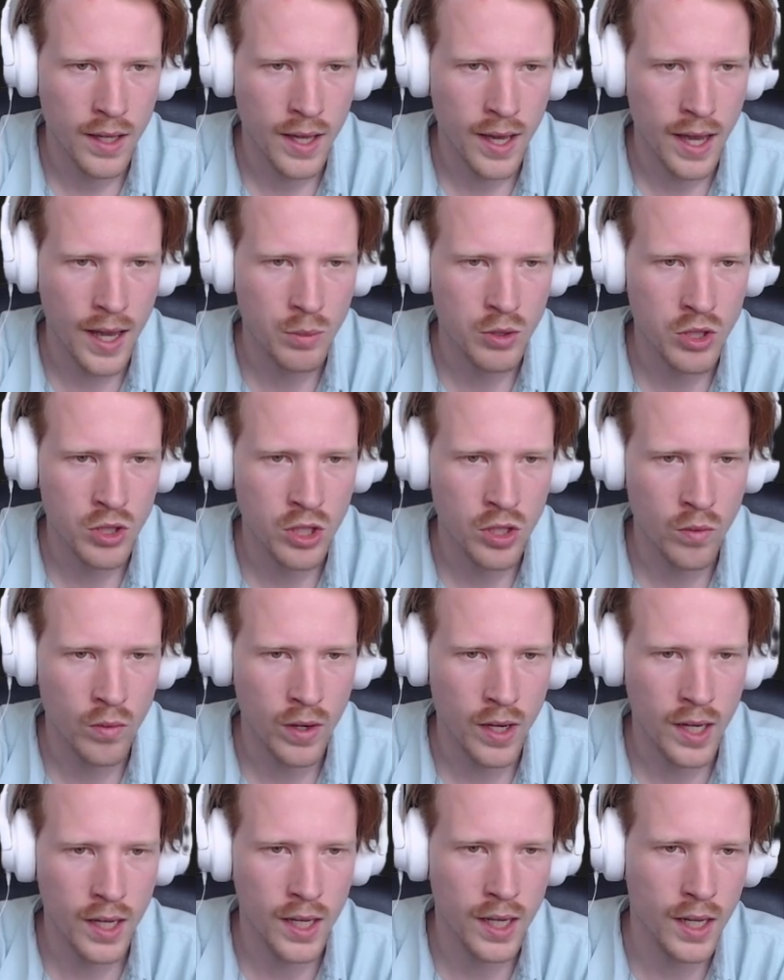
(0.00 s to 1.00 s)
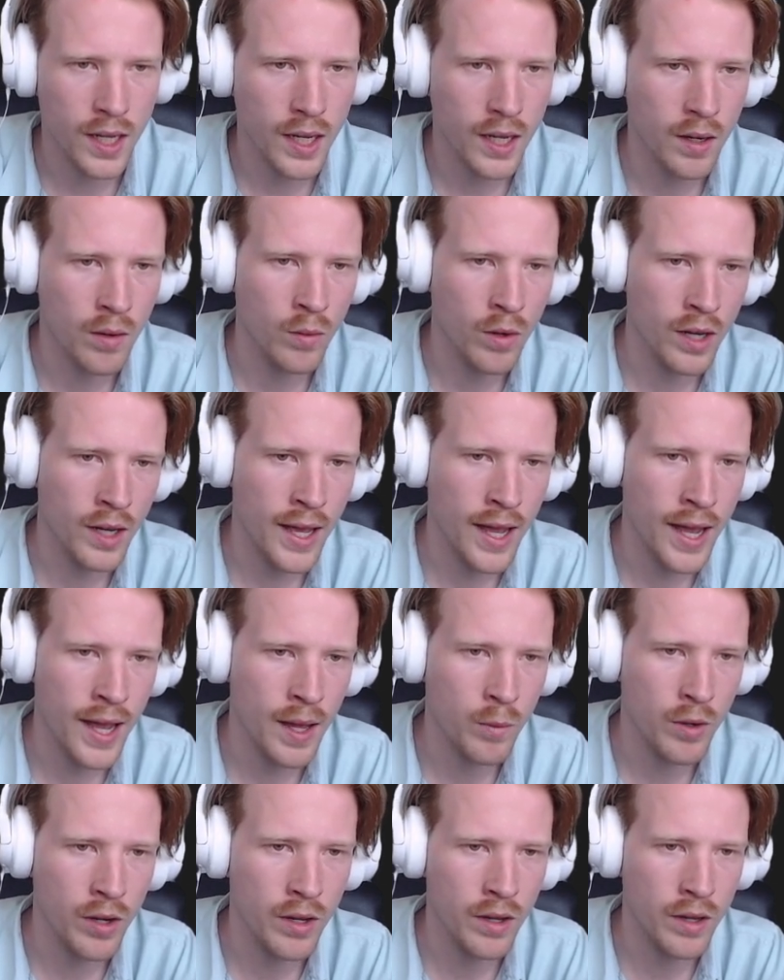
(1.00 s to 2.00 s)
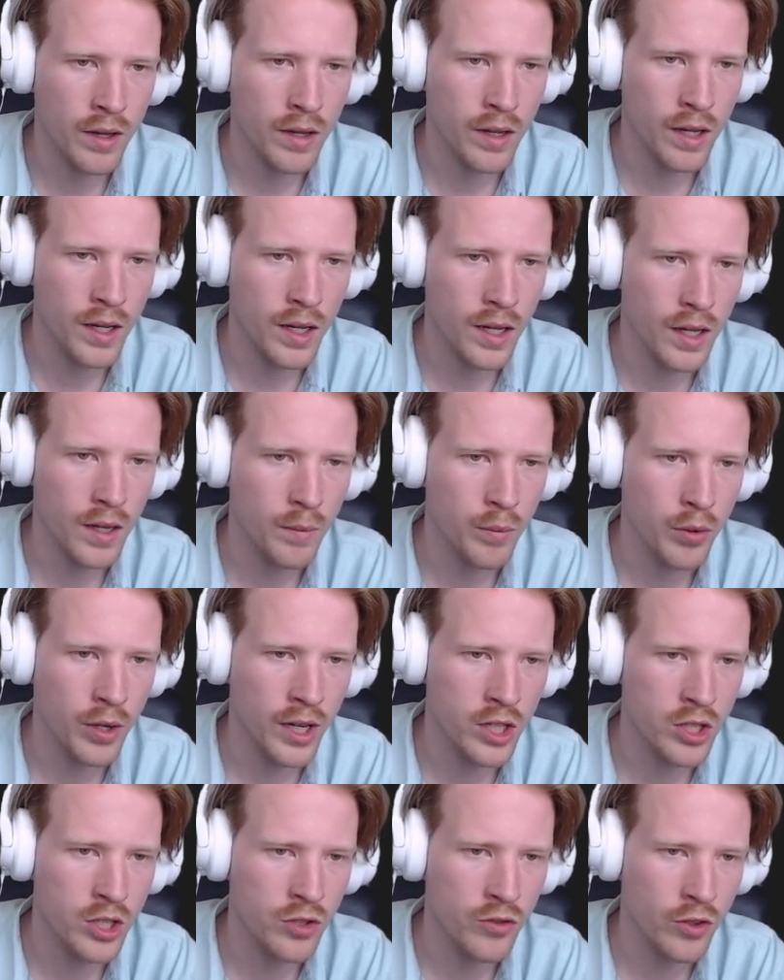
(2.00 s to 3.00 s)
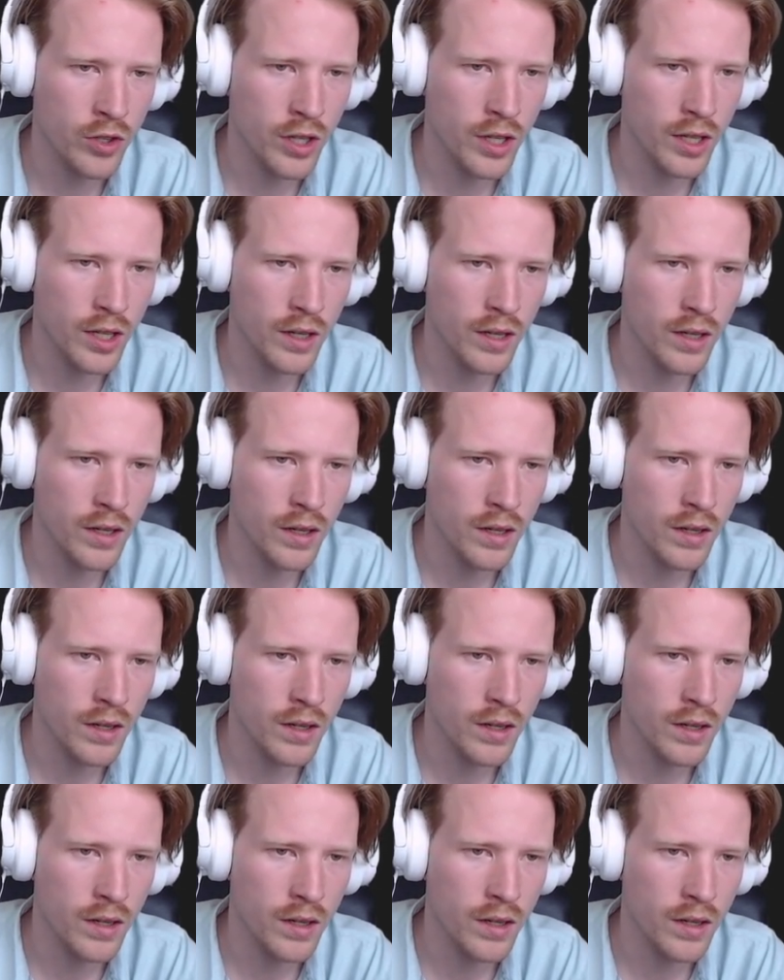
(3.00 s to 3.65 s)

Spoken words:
caption, rating. We're going to add one branch for none.